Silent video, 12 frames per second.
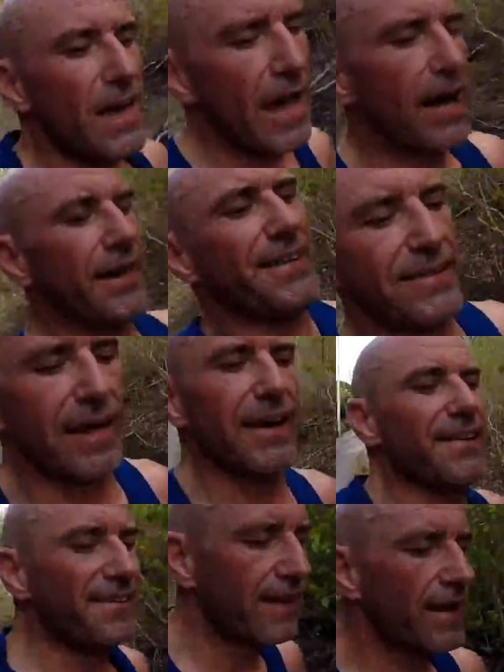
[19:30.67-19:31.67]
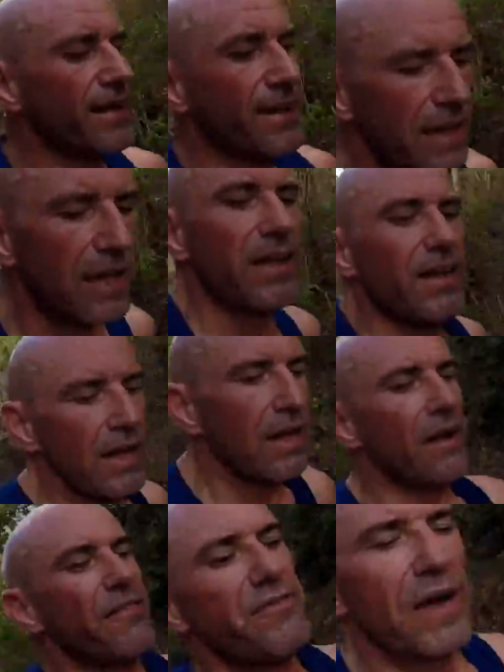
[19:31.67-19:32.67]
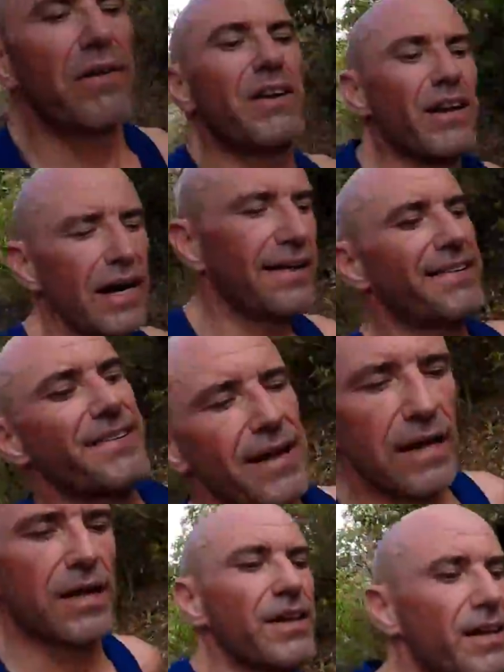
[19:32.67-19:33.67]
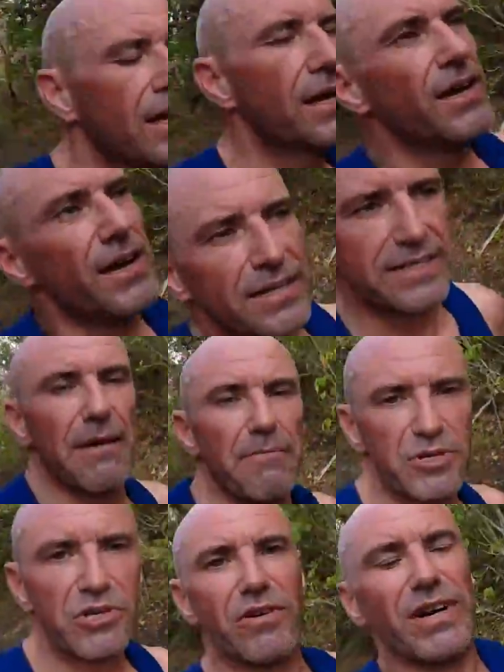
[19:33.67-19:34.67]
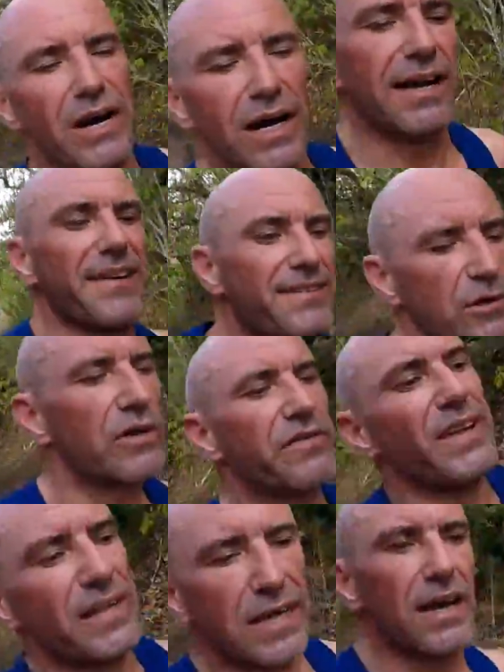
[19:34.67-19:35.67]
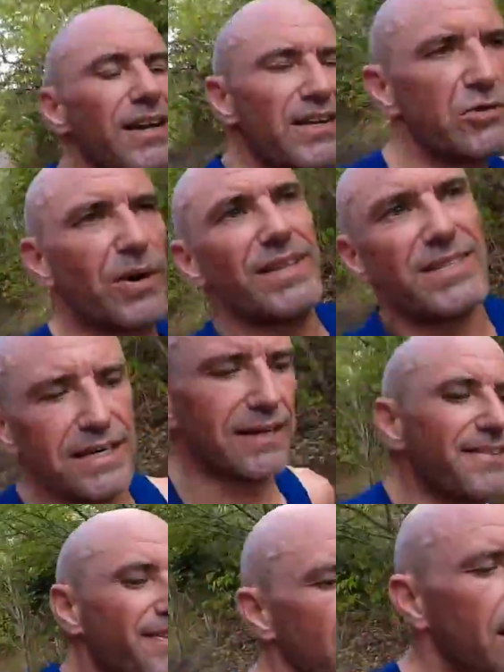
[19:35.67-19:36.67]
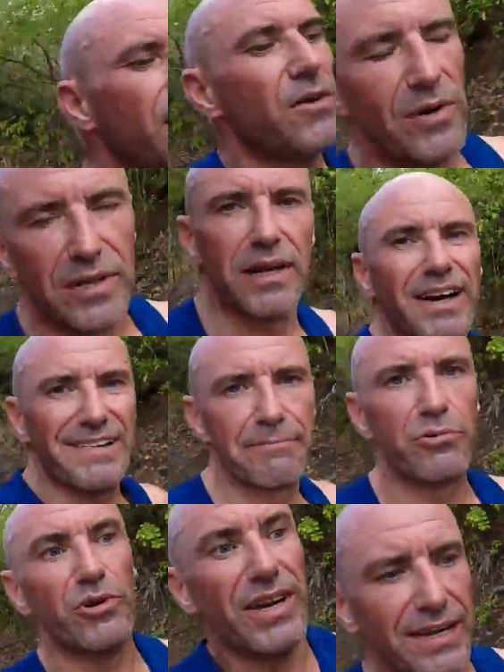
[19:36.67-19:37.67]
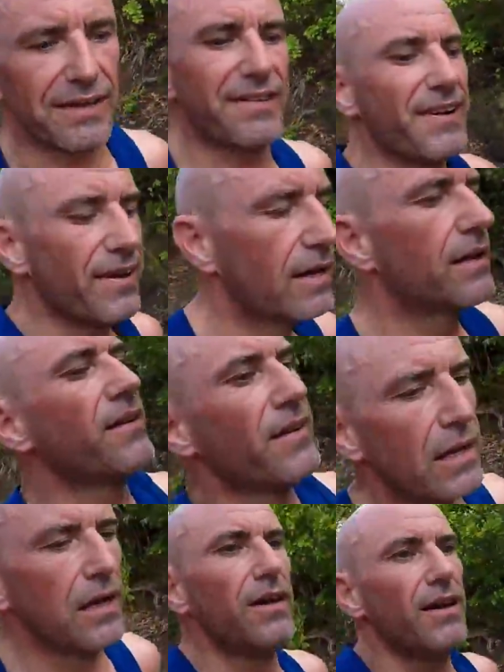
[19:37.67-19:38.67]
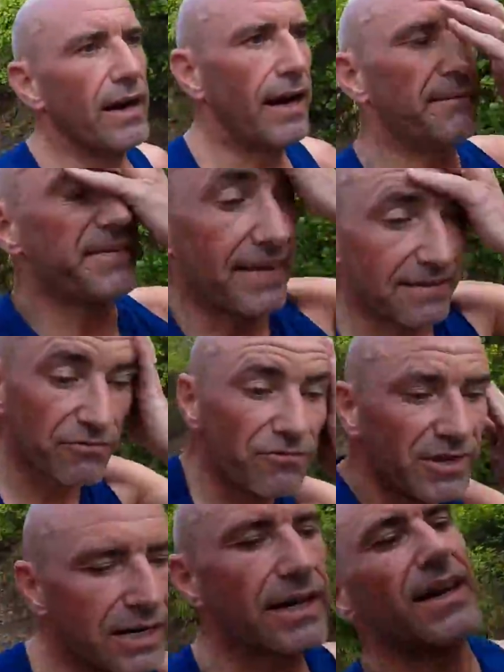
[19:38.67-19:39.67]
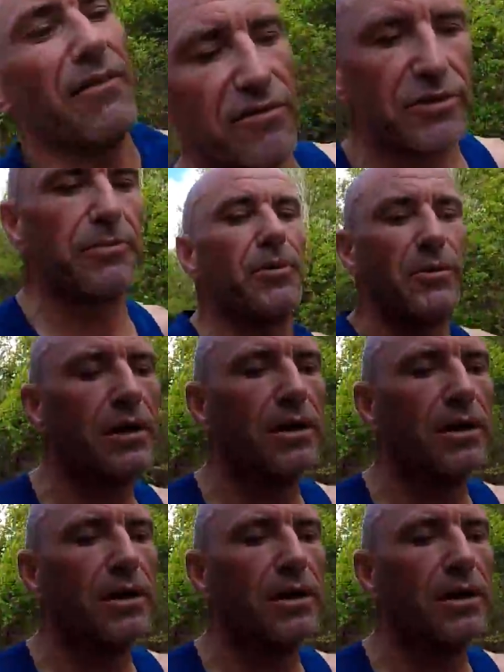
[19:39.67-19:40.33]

and it stays a very nice temperature at night, sort of in the early 20s with a nice breeze. So it's really comfortable,